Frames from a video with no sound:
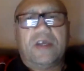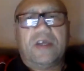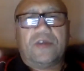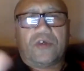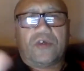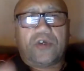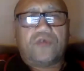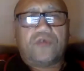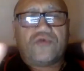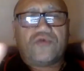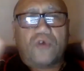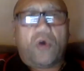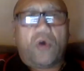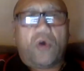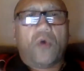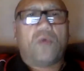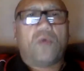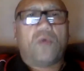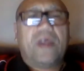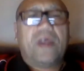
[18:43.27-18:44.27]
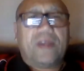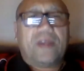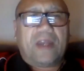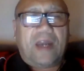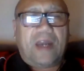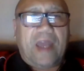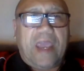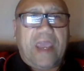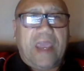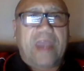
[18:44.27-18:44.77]
to control the
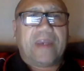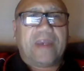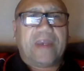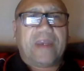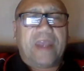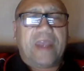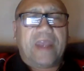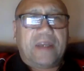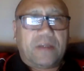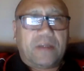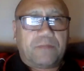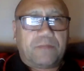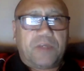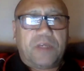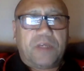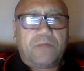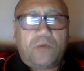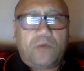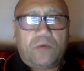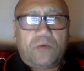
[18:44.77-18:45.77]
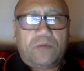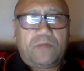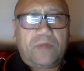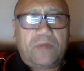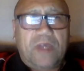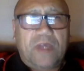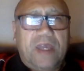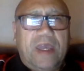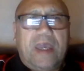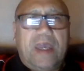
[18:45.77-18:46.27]
land and the people.
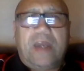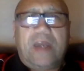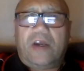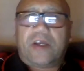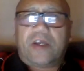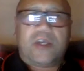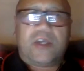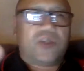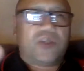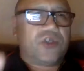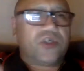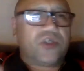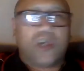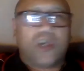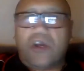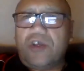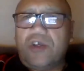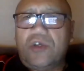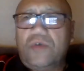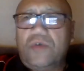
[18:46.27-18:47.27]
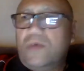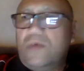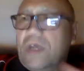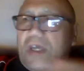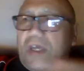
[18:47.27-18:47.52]
And I can show you